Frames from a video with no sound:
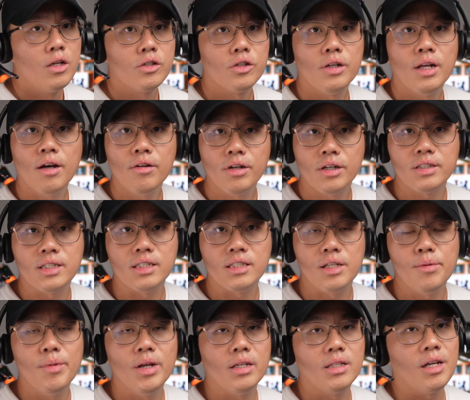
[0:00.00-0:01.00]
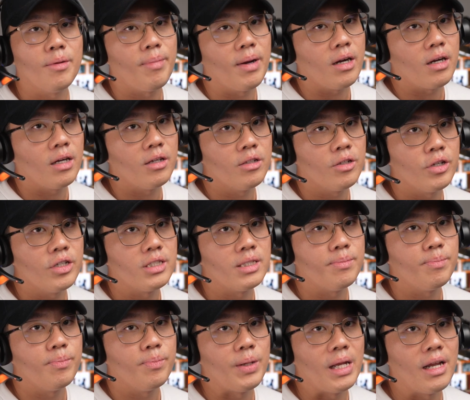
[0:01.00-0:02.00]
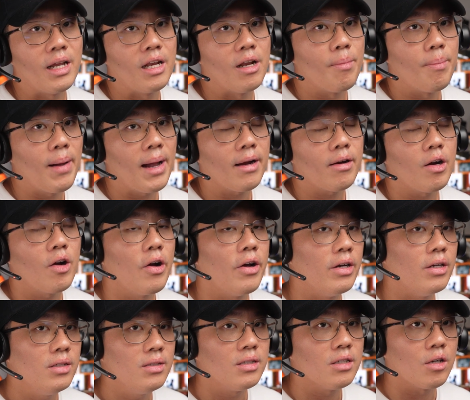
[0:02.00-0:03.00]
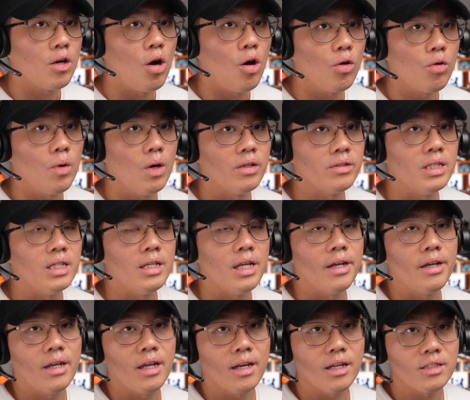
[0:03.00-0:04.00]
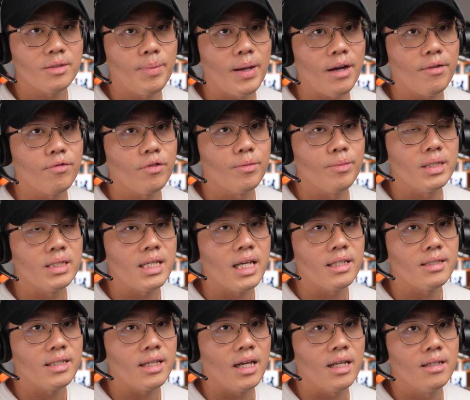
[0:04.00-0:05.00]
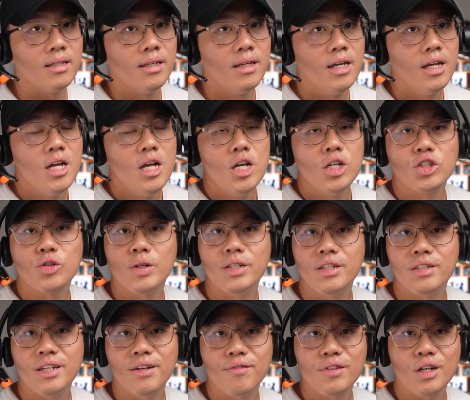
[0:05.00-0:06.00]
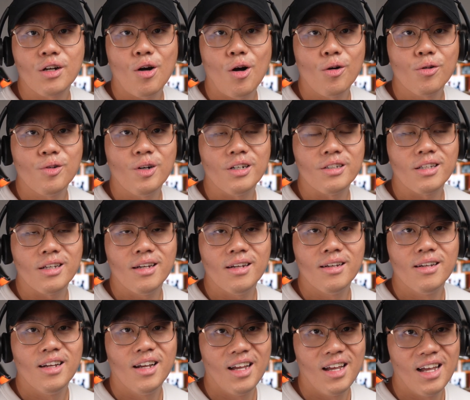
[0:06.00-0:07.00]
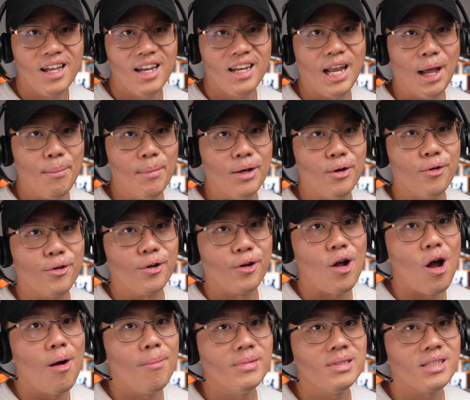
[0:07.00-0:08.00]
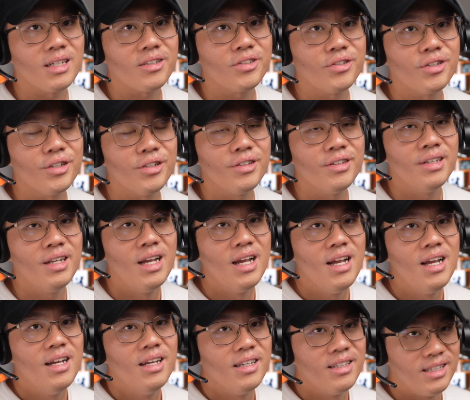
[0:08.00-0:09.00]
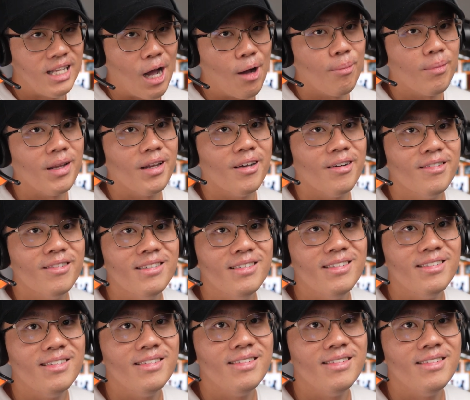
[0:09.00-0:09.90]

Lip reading: now there's a simulated background noise playing in the background, and this is the call quality that you can expect from this headset. So what do you think of the call quality? Let me know in the comment section down below.